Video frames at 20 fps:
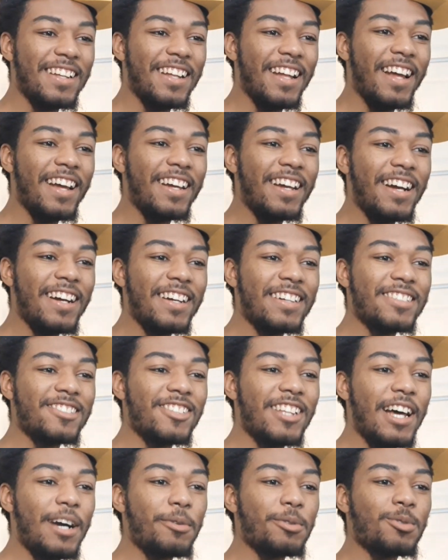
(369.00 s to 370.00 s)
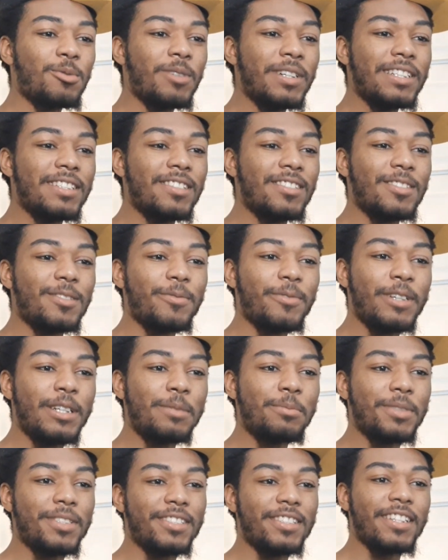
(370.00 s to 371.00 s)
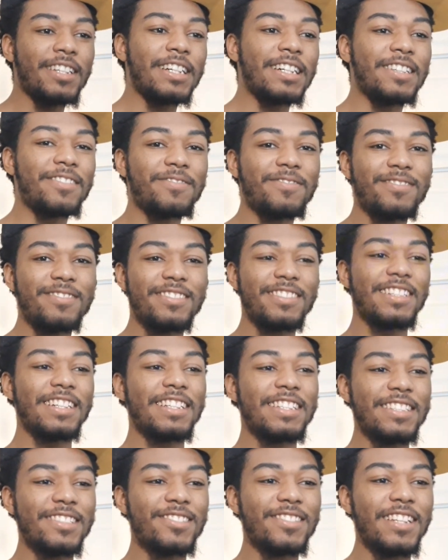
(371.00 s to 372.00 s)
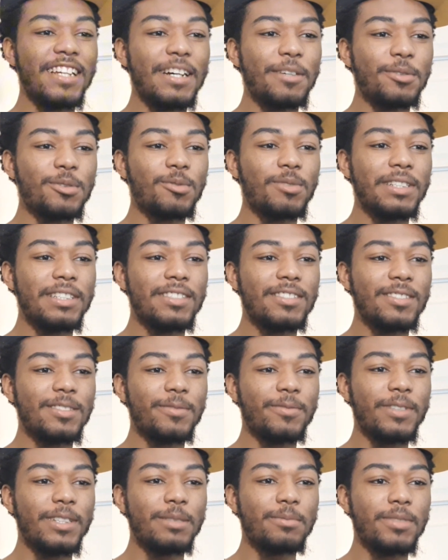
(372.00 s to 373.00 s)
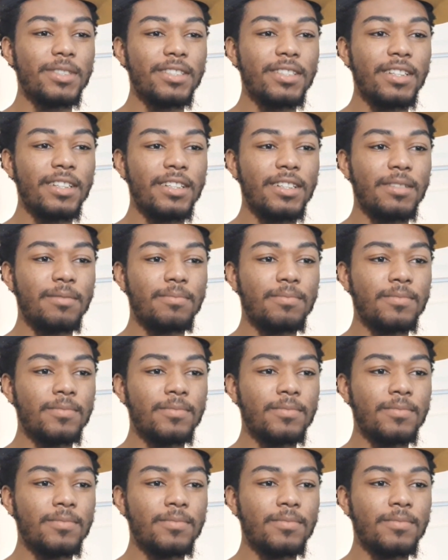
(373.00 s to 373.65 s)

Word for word: Hey, I ain't gonna lie, I was waiting on the famous slap. I ain't gonna lie, I was waiting on the famous slap.